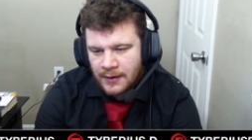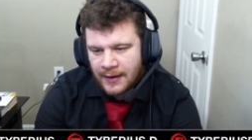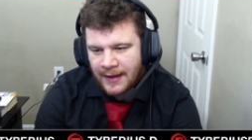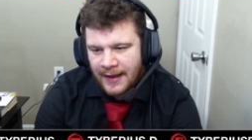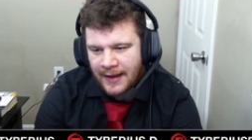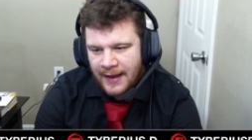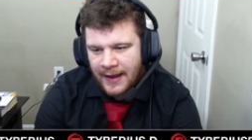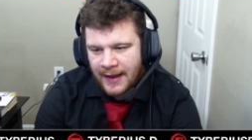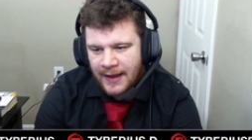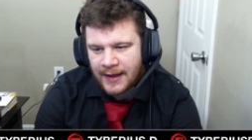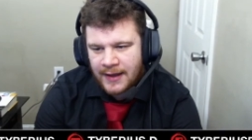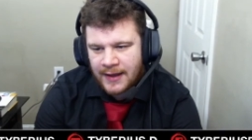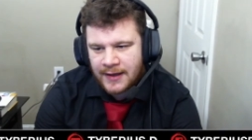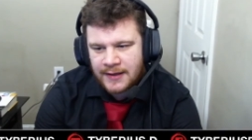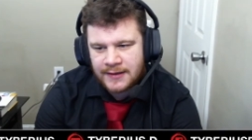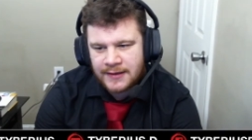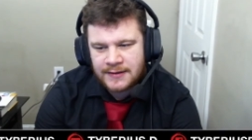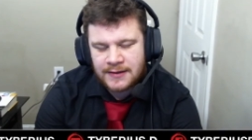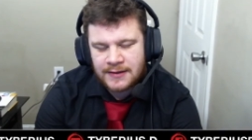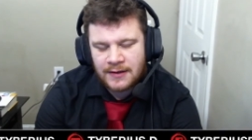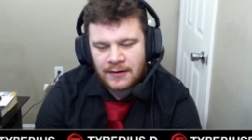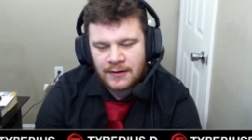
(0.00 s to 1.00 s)

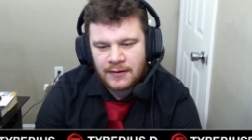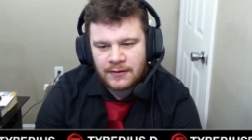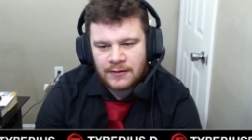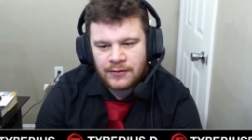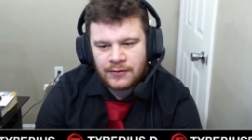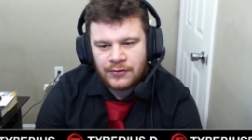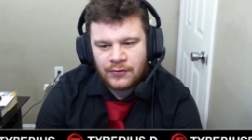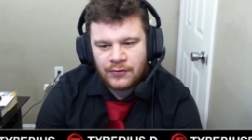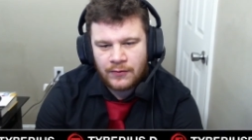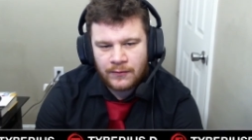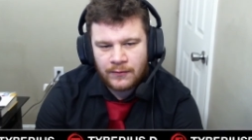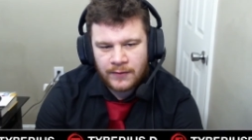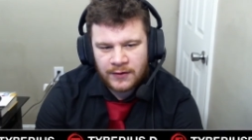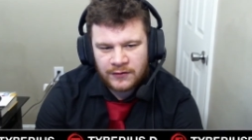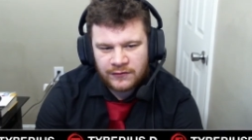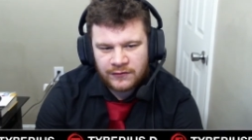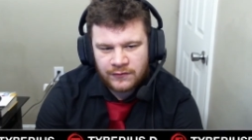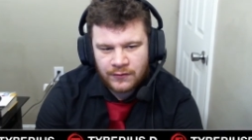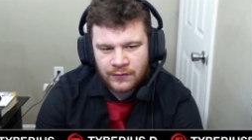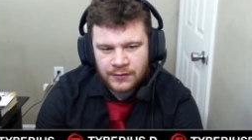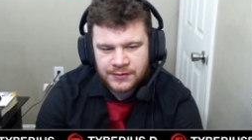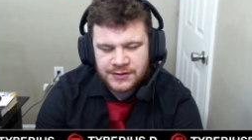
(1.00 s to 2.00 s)
And Norway's
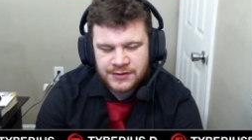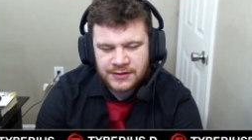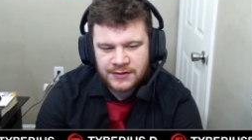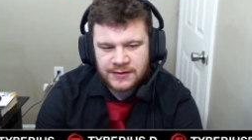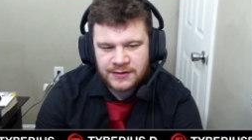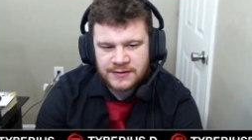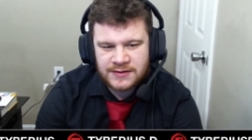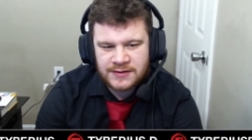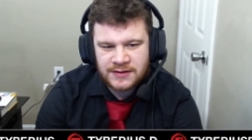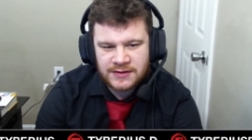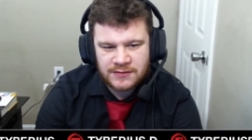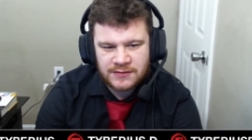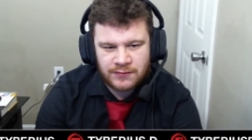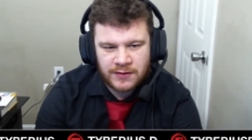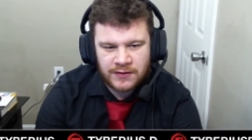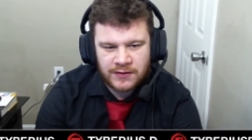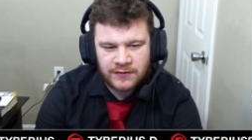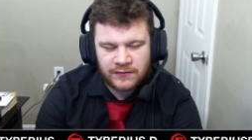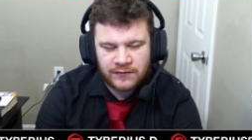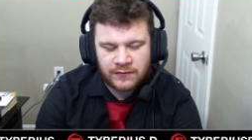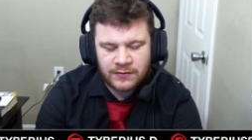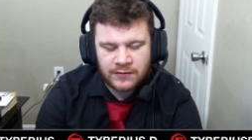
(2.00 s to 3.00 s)
fortunes and
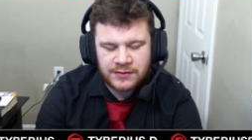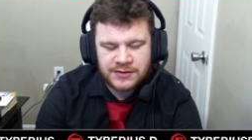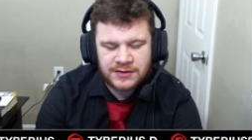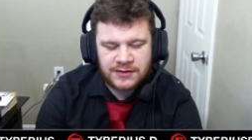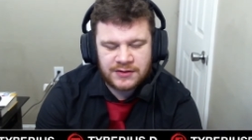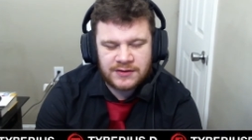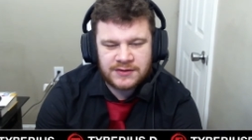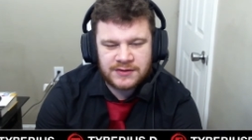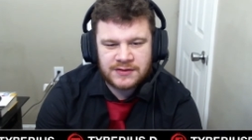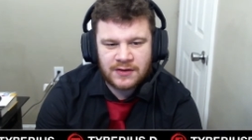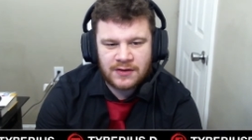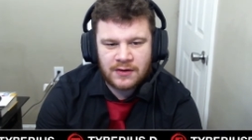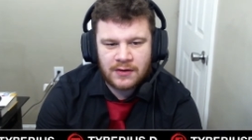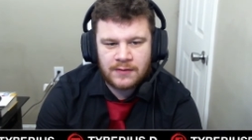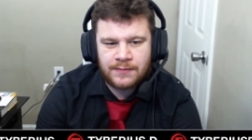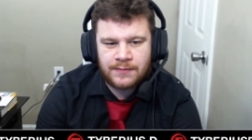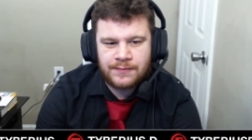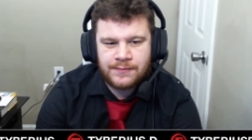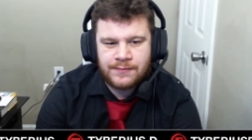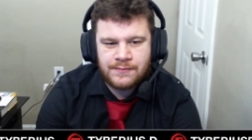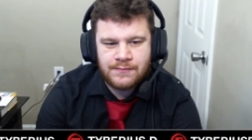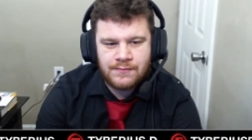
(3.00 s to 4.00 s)
Sweden's fortunes are
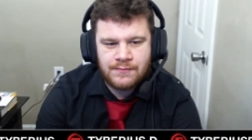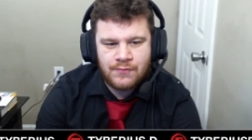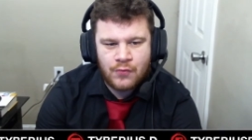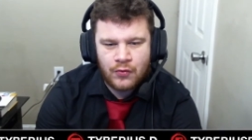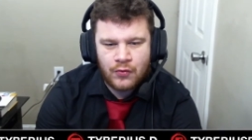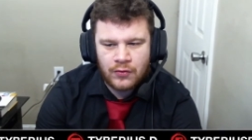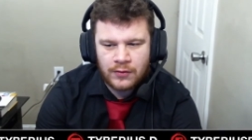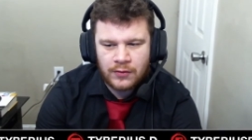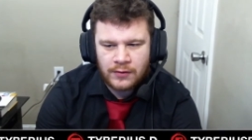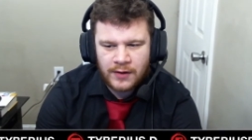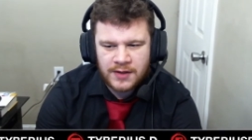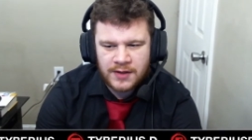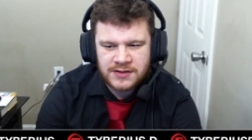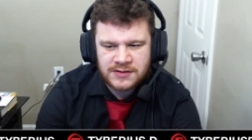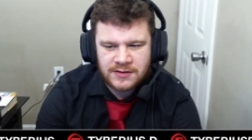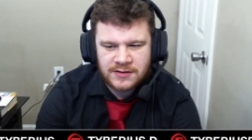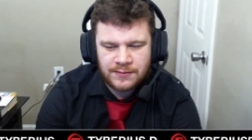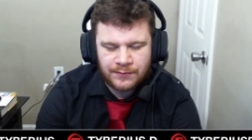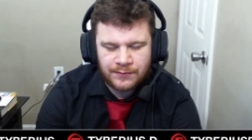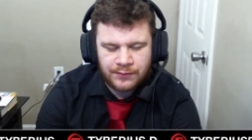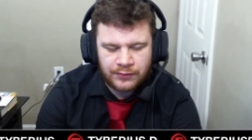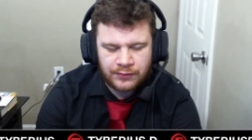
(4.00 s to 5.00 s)
more or less
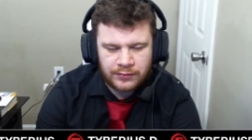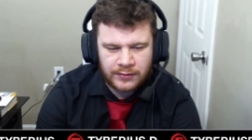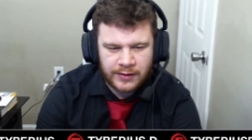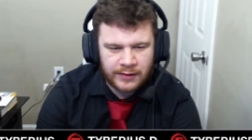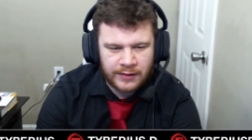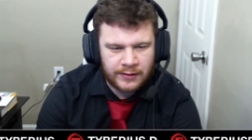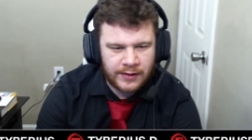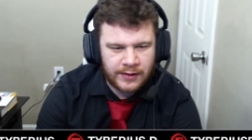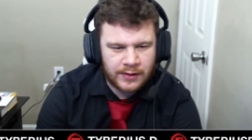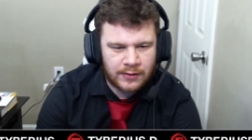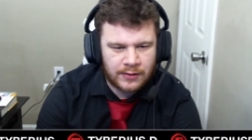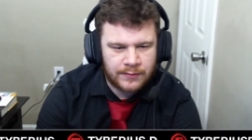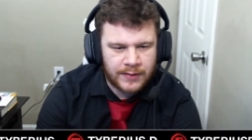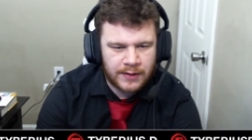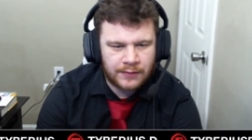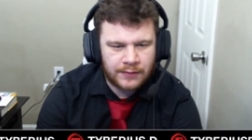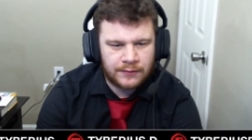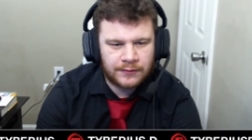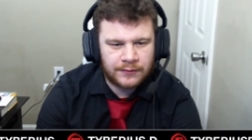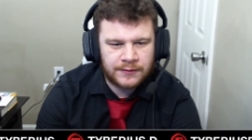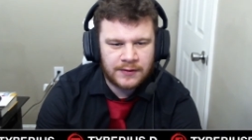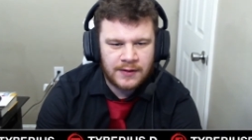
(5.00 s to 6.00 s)
completely
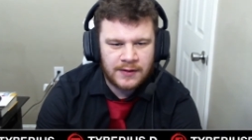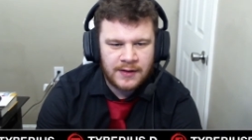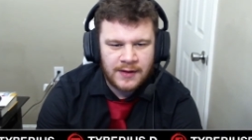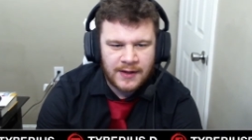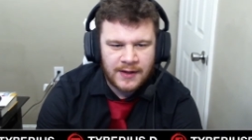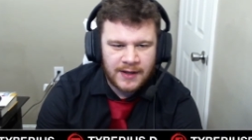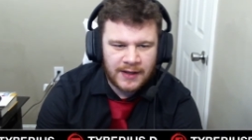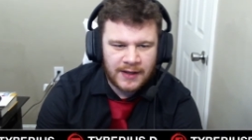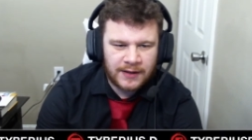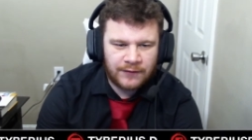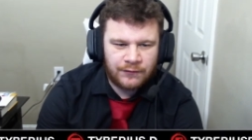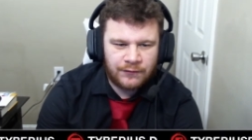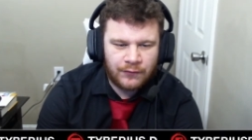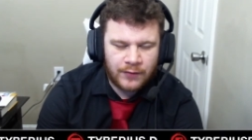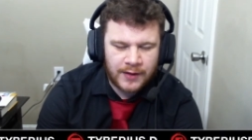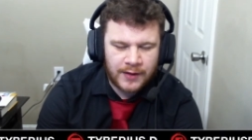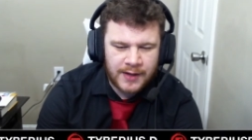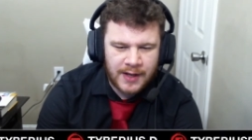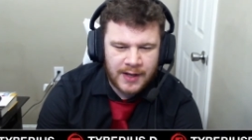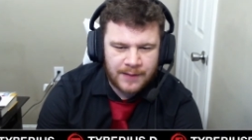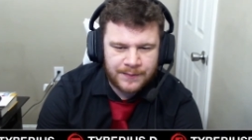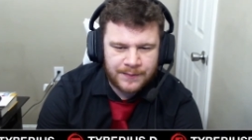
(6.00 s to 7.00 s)
intermingled. If
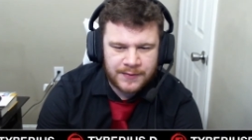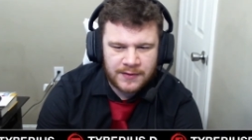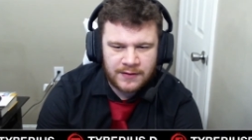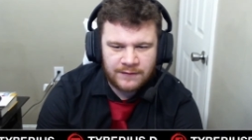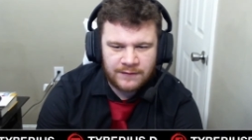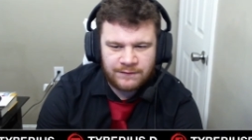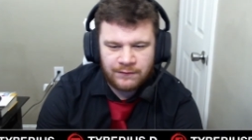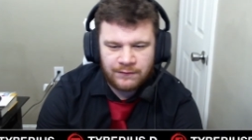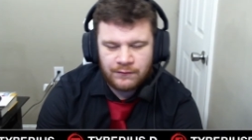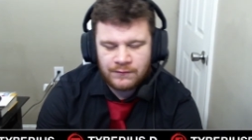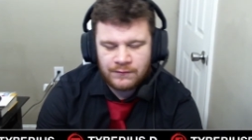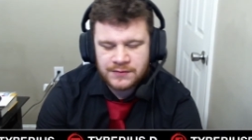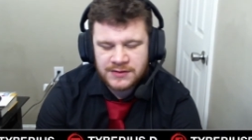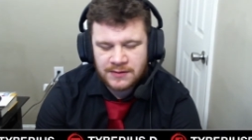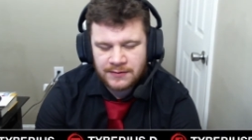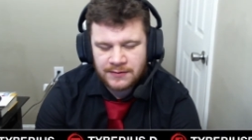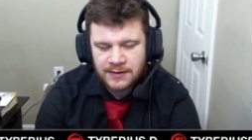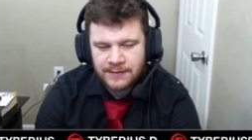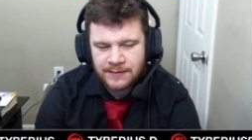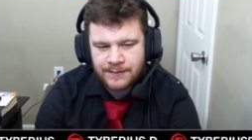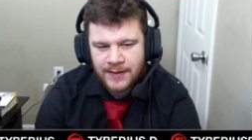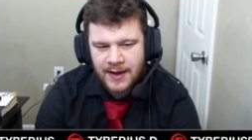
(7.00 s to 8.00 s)

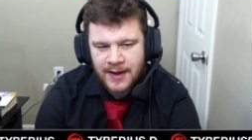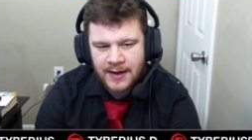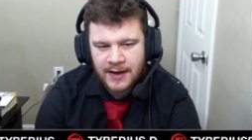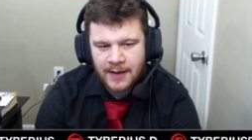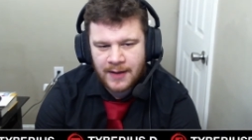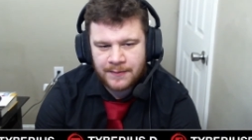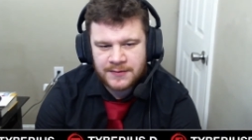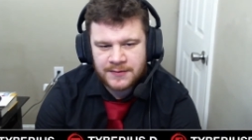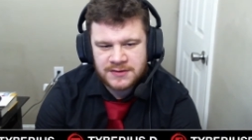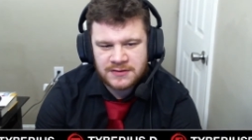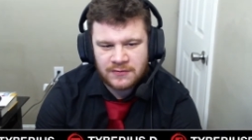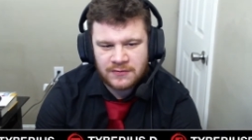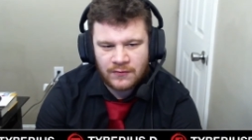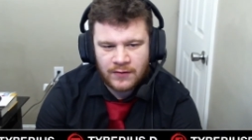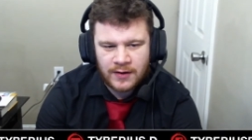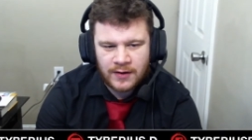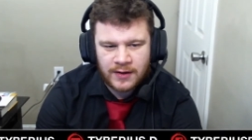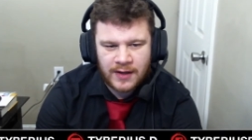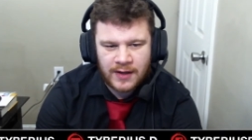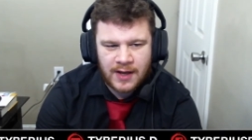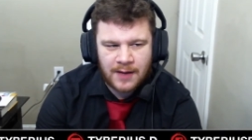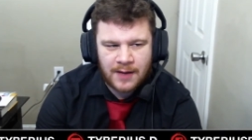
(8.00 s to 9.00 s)
something bad happens to
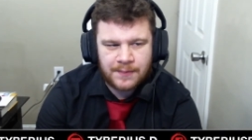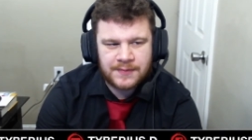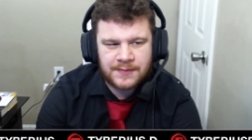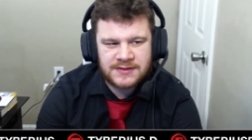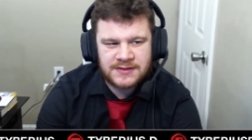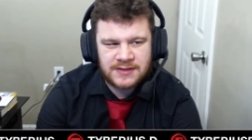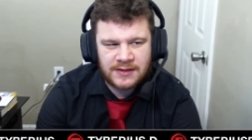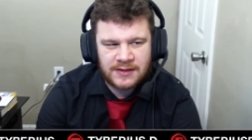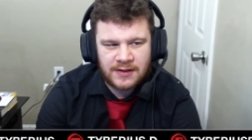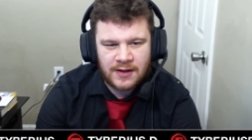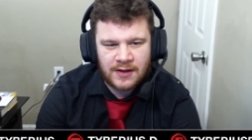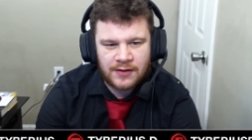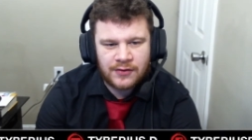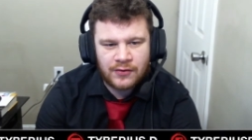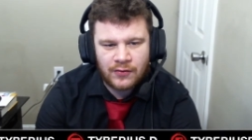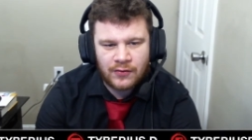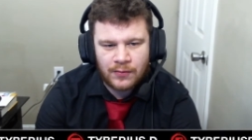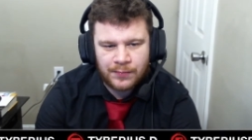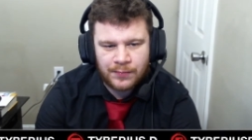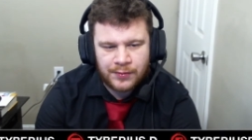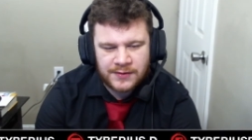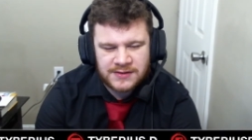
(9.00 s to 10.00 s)
one, it happens to the other,
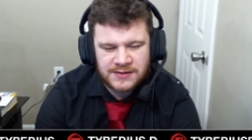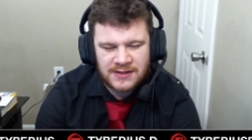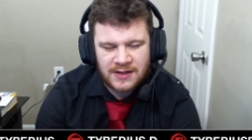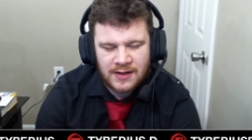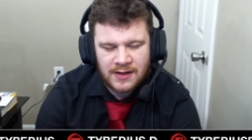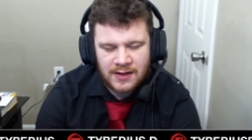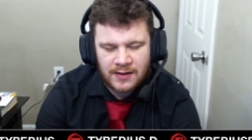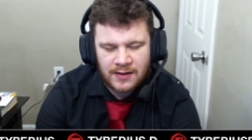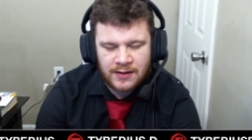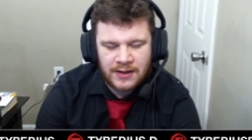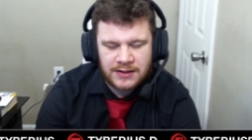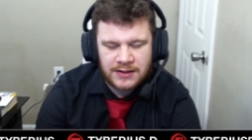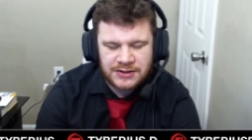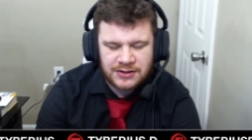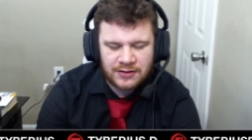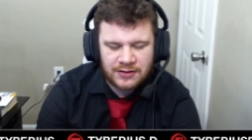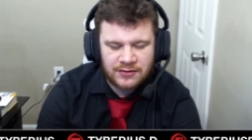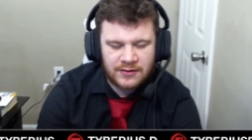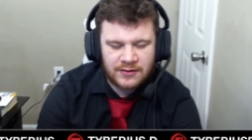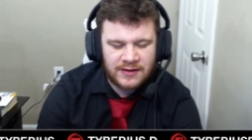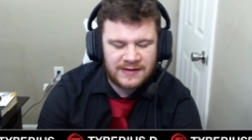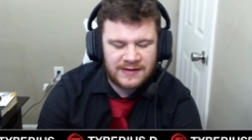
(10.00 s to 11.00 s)
or puts each
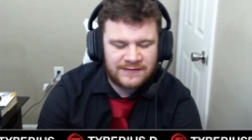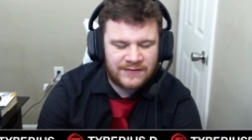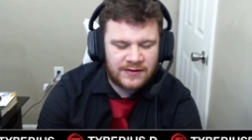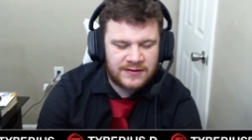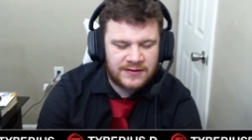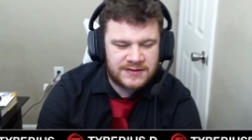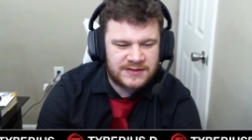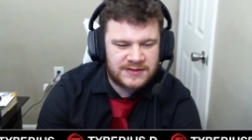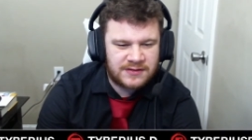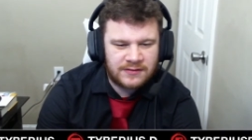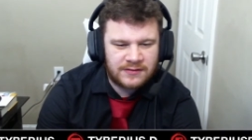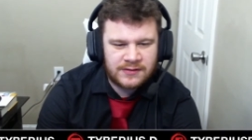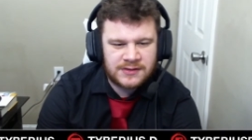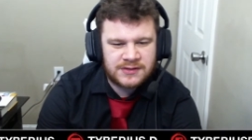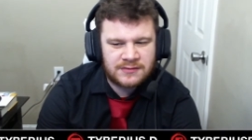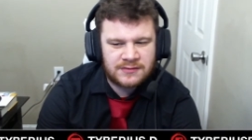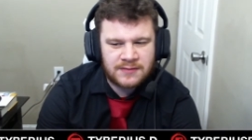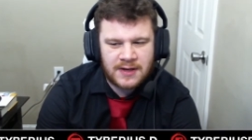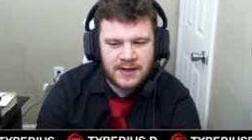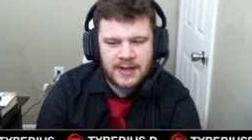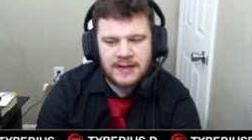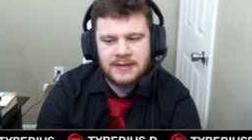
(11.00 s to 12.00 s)
other in a very serious
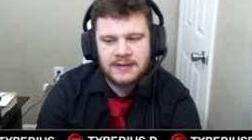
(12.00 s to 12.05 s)
threat.